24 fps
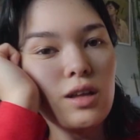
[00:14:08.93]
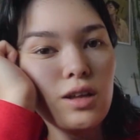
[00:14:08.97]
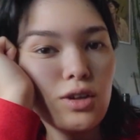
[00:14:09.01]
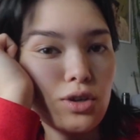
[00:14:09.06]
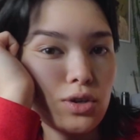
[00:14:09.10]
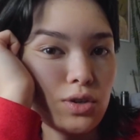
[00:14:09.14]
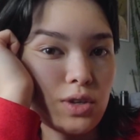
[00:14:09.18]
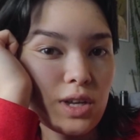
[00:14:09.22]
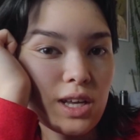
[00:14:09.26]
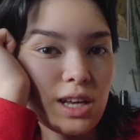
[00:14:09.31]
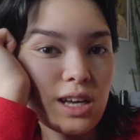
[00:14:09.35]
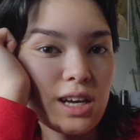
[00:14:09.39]

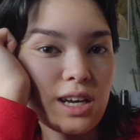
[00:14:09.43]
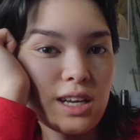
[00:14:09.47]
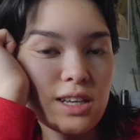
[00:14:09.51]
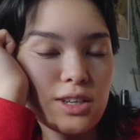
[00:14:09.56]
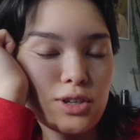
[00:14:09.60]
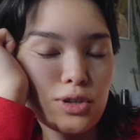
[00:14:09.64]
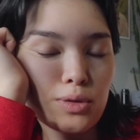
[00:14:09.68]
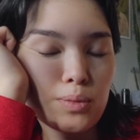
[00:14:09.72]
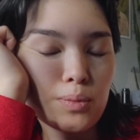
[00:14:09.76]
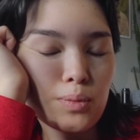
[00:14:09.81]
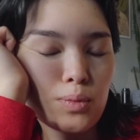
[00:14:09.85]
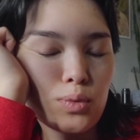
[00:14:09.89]
Okay, hi,
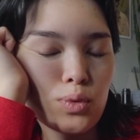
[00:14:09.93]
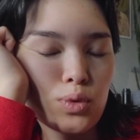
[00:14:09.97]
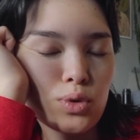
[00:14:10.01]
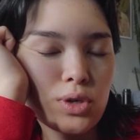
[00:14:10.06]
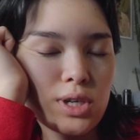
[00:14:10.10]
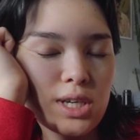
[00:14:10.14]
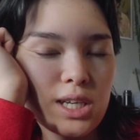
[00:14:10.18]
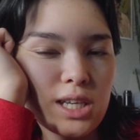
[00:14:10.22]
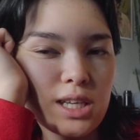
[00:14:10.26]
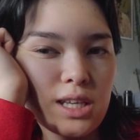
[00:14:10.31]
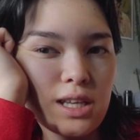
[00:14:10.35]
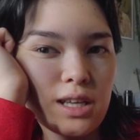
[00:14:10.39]
good
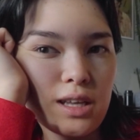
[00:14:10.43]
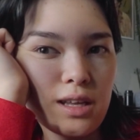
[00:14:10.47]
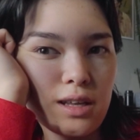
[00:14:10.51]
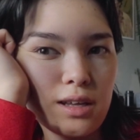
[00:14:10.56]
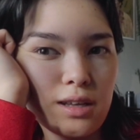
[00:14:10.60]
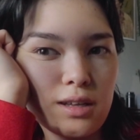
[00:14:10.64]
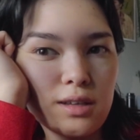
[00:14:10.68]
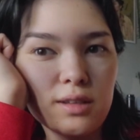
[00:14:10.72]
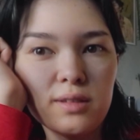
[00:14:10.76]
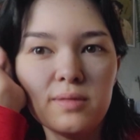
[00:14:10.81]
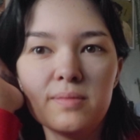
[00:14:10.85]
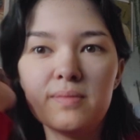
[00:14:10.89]

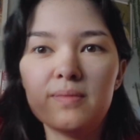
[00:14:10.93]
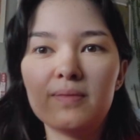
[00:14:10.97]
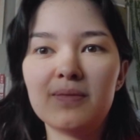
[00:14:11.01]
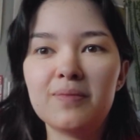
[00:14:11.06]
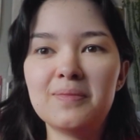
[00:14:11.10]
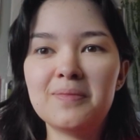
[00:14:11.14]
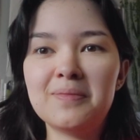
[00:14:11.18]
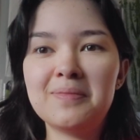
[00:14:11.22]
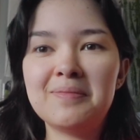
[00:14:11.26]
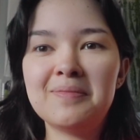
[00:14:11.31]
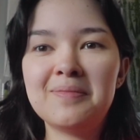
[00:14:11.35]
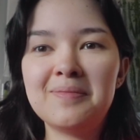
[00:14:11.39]
morning.
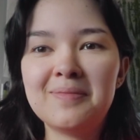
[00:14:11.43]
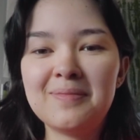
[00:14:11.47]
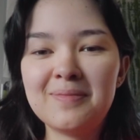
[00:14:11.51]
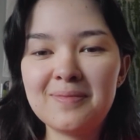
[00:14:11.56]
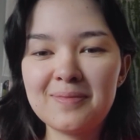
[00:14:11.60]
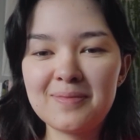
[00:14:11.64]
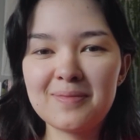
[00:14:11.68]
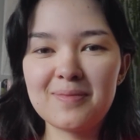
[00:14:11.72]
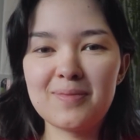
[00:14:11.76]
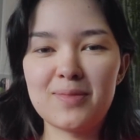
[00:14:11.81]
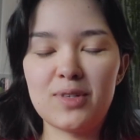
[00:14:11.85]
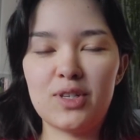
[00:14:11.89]

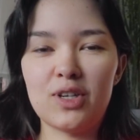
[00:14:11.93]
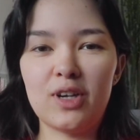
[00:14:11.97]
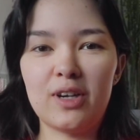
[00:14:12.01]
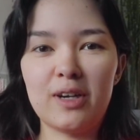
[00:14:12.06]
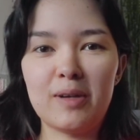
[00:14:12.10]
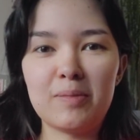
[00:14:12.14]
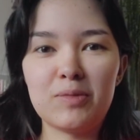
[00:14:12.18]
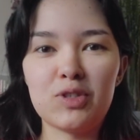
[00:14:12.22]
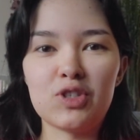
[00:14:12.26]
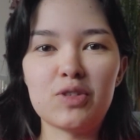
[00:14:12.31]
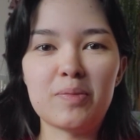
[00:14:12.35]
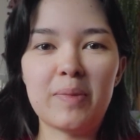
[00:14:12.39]
Sorry,
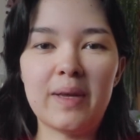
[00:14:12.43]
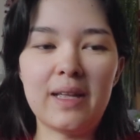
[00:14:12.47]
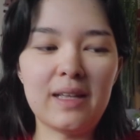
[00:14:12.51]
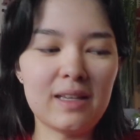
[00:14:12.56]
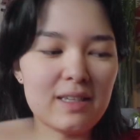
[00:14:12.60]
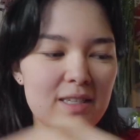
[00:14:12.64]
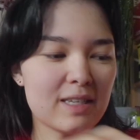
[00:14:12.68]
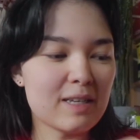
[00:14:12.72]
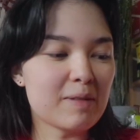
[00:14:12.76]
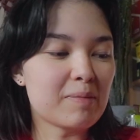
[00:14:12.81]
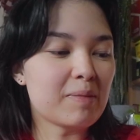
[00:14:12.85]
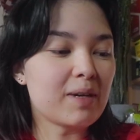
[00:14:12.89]
I'm just
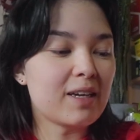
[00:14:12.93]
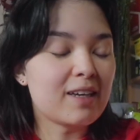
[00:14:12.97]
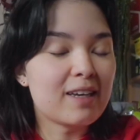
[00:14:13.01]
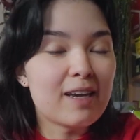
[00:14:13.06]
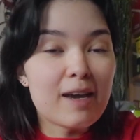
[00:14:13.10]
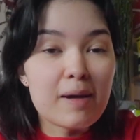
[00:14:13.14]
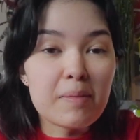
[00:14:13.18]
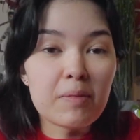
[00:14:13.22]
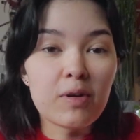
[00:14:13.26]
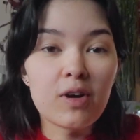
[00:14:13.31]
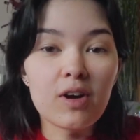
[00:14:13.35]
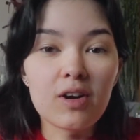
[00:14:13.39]
balancing my
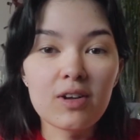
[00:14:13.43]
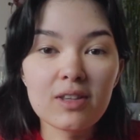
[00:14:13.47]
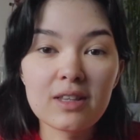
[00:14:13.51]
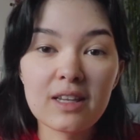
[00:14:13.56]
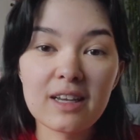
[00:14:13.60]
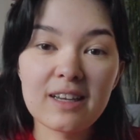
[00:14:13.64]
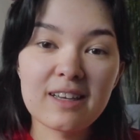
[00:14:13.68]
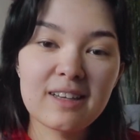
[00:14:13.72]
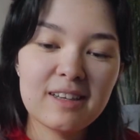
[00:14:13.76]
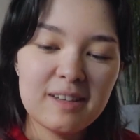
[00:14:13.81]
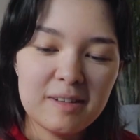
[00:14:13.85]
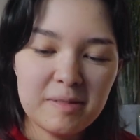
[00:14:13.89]
camera on
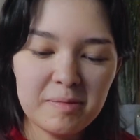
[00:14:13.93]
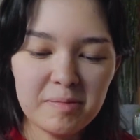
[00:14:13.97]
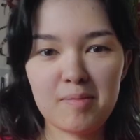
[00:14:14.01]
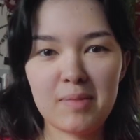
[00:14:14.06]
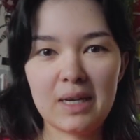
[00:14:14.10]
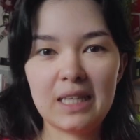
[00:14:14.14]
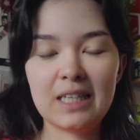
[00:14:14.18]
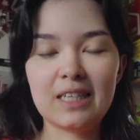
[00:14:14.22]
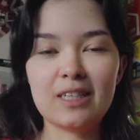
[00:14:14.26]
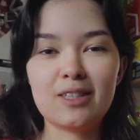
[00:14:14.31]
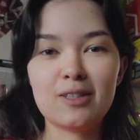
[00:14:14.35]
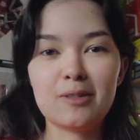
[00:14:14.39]
like
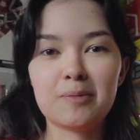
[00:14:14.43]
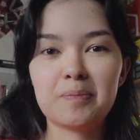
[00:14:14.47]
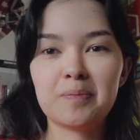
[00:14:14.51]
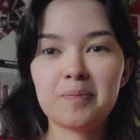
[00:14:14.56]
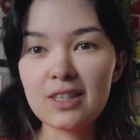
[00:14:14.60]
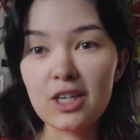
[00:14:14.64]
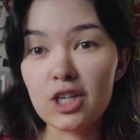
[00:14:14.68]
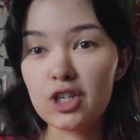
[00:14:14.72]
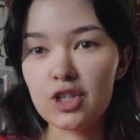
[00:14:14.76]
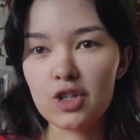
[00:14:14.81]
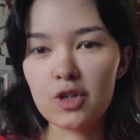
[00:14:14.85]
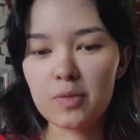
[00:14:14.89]
my little
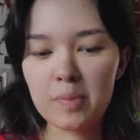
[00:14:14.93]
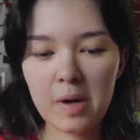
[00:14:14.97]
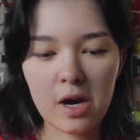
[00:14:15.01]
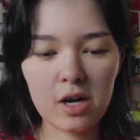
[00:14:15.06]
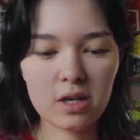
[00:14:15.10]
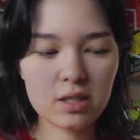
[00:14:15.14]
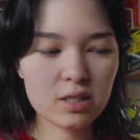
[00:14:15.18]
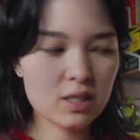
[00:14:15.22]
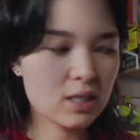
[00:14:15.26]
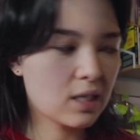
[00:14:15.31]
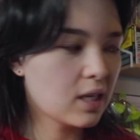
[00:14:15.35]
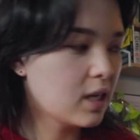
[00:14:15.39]
tissue
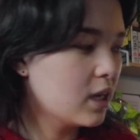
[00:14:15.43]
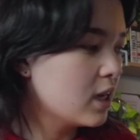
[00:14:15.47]
box.